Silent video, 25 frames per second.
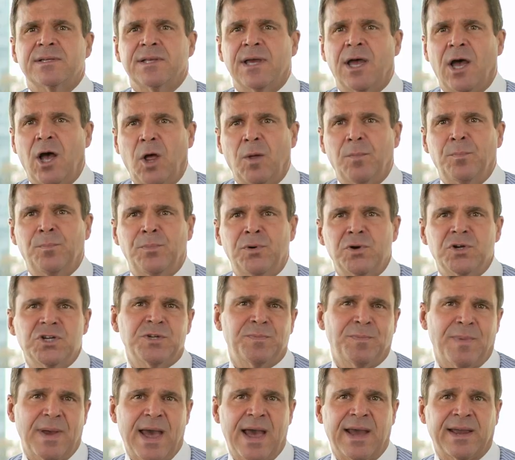to help
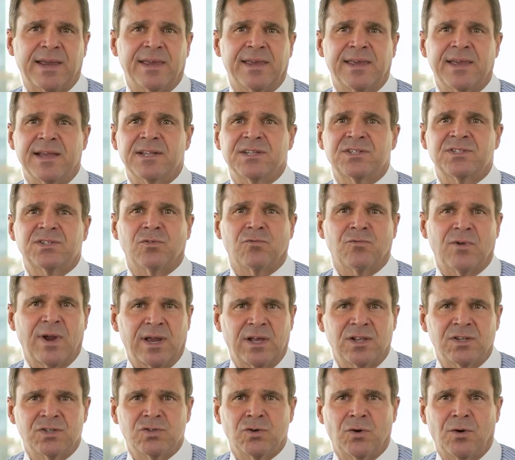push back against the
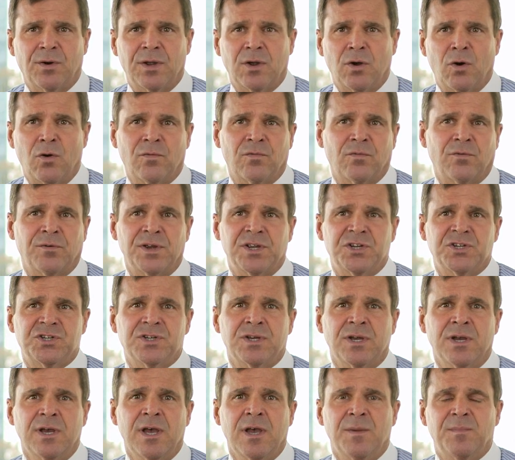regulatory
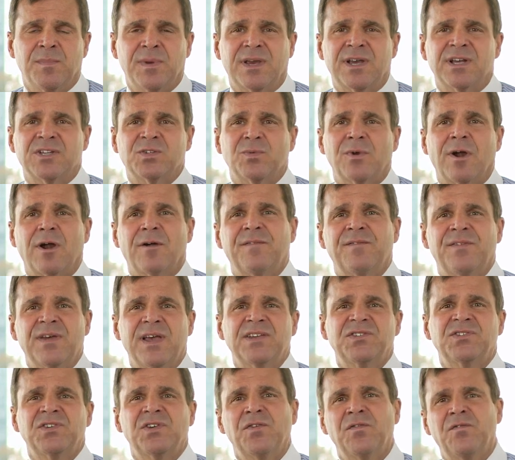overreach because we are
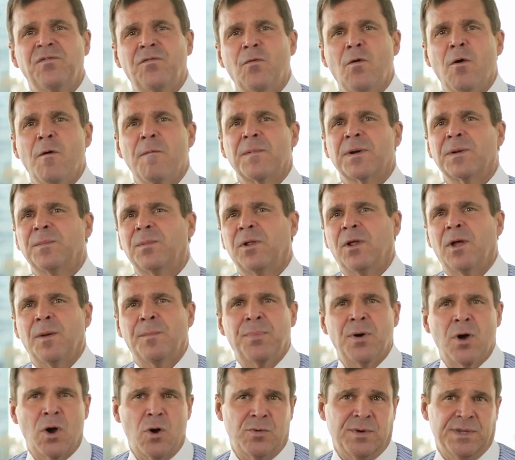facing formidable
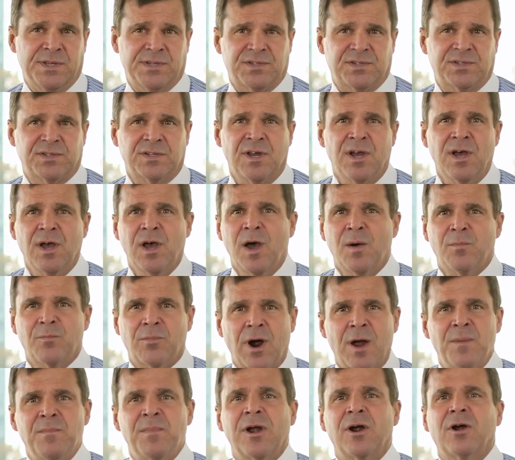opponents,
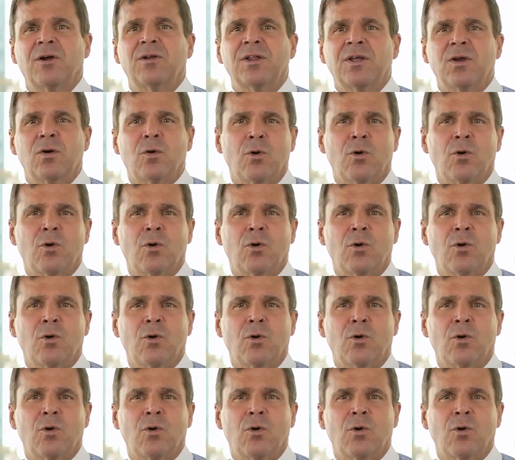primarily